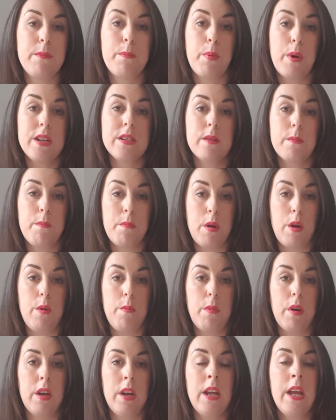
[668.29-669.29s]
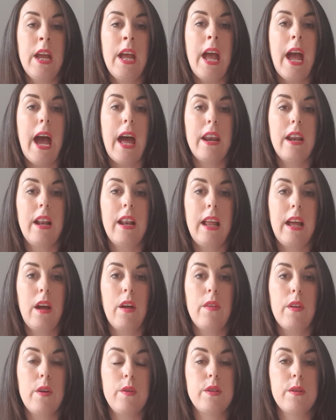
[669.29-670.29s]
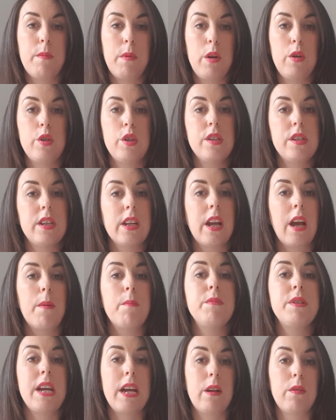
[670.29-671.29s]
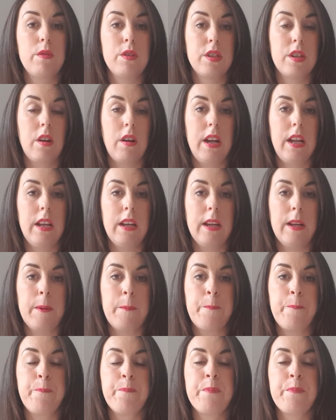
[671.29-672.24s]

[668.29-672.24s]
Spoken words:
present moment and allow those emotions to come down slightly.